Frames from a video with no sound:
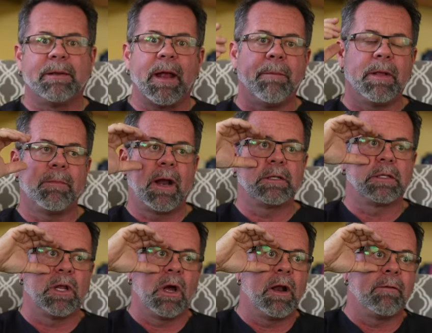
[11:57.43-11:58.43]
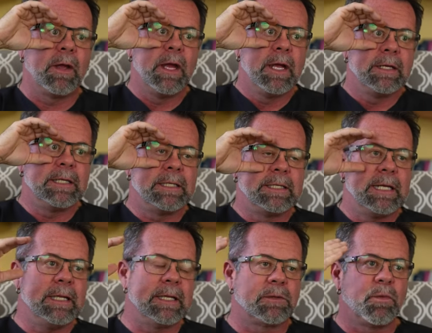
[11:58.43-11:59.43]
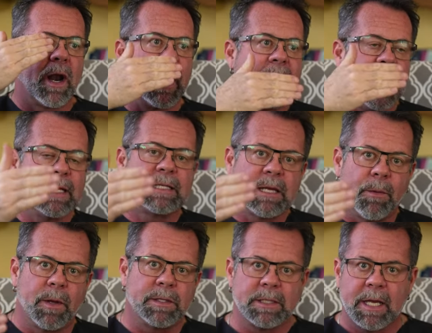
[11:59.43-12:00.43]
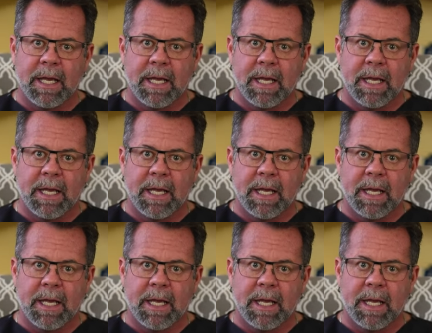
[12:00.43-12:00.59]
it. I've been in practice long enough to see this. When I get someone's